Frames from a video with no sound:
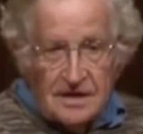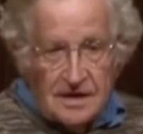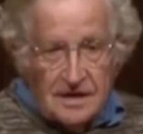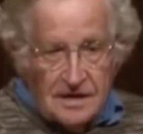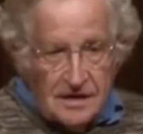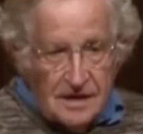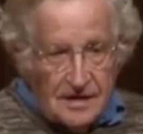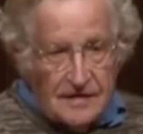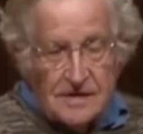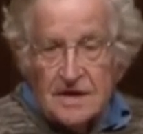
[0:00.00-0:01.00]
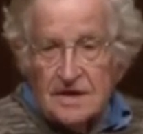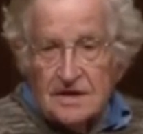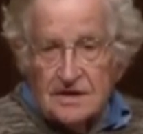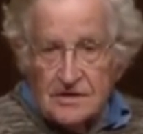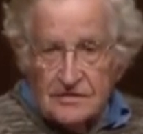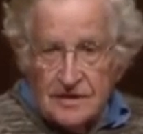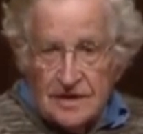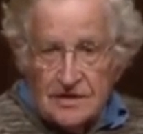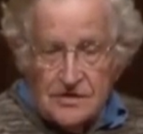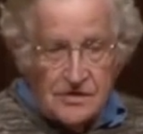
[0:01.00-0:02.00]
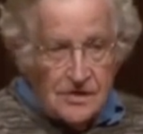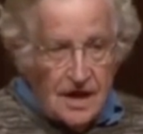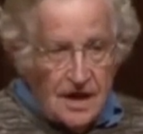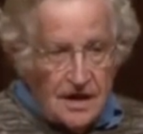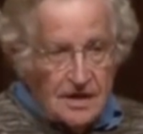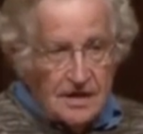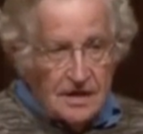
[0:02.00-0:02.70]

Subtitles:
They devastated the civilian society.